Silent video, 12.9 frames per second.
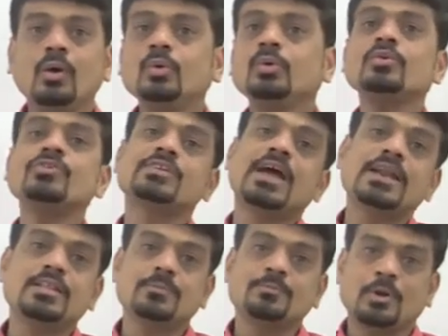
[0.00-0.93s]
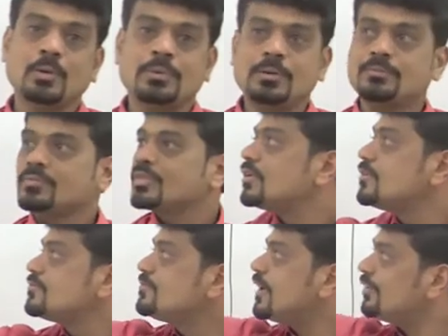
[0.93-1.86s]
to start the problem?
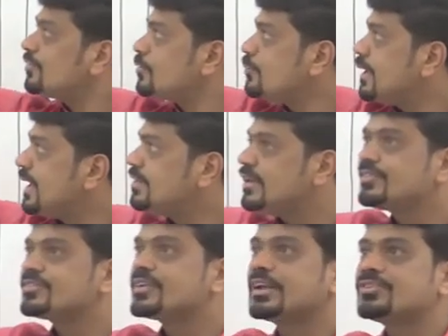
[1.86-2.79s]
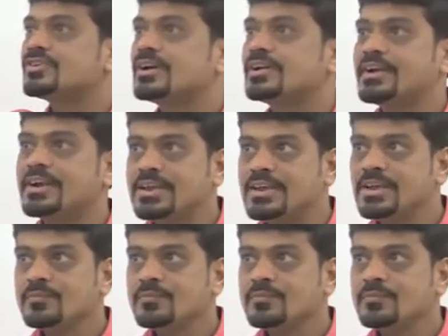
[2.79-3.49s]
First, make the structure ready.